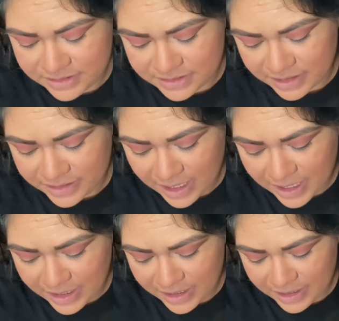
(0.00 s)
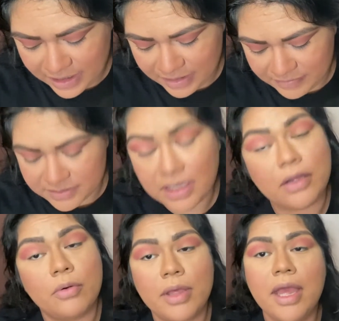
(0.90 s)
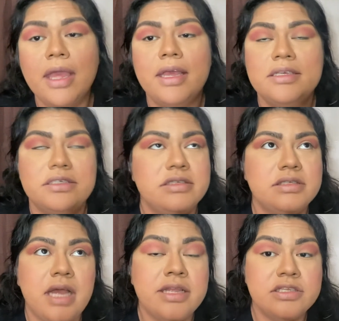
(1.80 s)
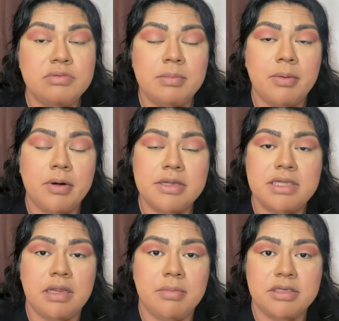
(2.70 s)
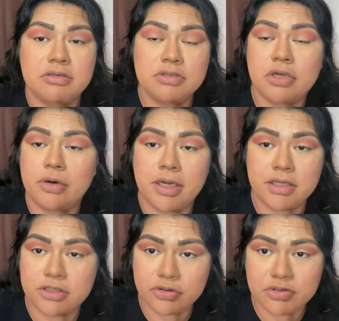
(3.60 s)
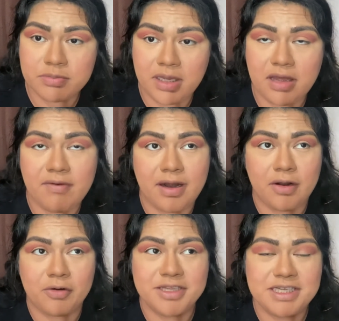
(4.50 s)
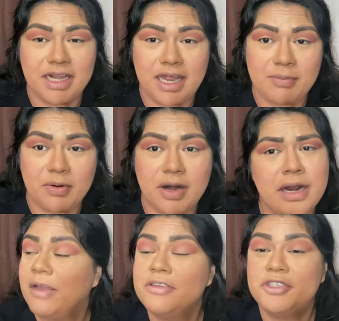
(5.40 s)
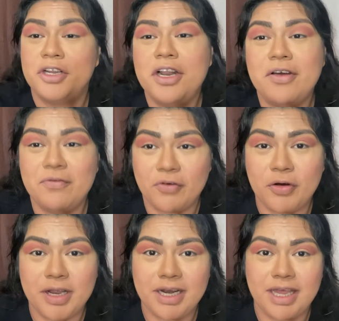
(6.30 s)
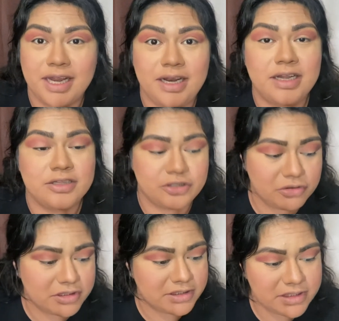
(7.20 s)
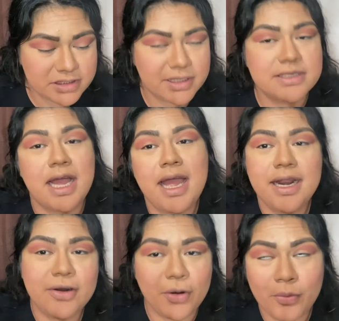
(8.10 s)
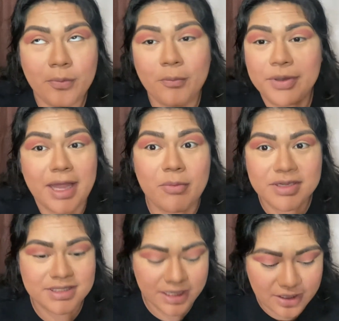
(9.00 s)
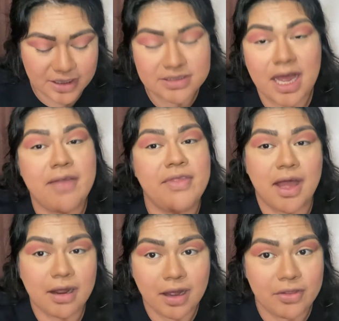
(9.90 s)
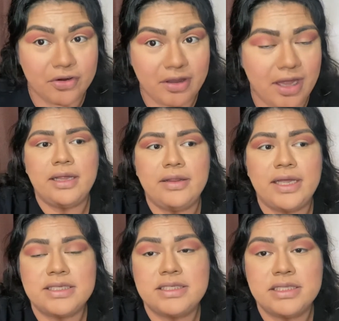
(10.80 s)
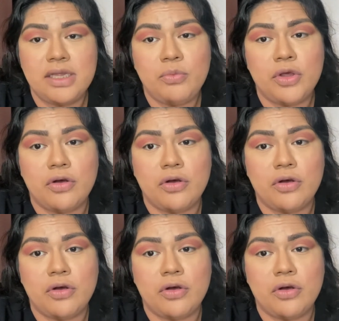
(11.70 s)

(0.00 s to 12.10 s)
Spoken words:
said that and then I was like, okay. I just remember her telling me she was going to induce me if I didn't go into labor. And I was trying to avoid getting induced just because I didn't know what that was either because I had not gone through that. That Sunday we go